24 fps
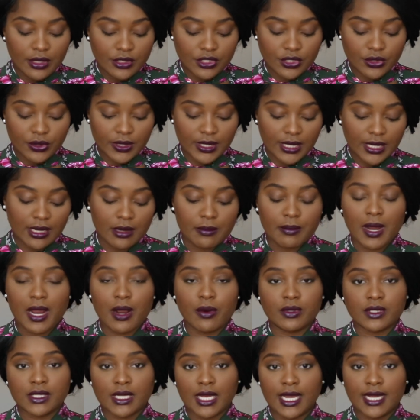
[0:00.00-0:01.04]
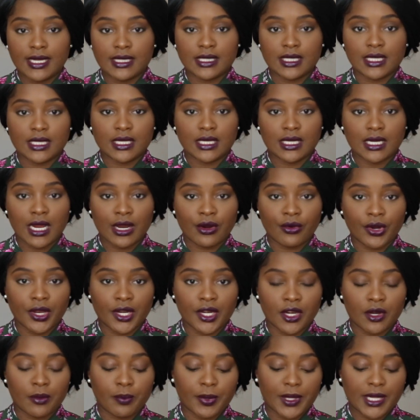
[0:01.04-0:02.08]
So again, mine was an 18 and I
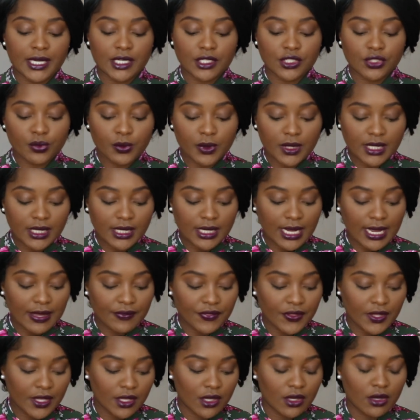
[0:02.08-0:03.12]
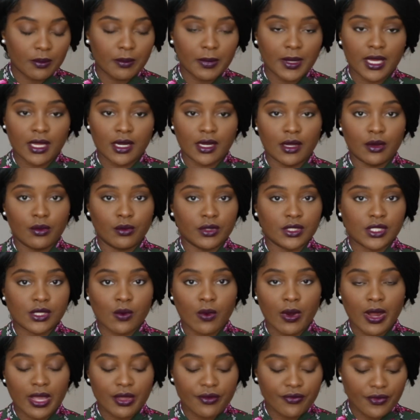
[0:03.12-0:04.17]
graded up at a 20 at the hip, and it was
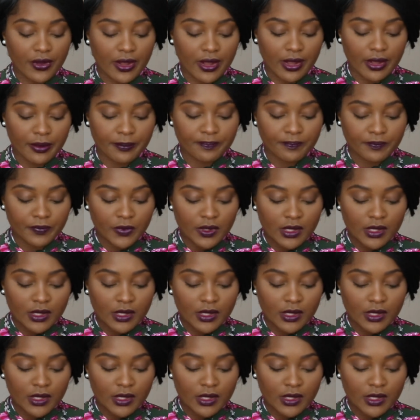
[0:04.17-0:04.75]
quite fine.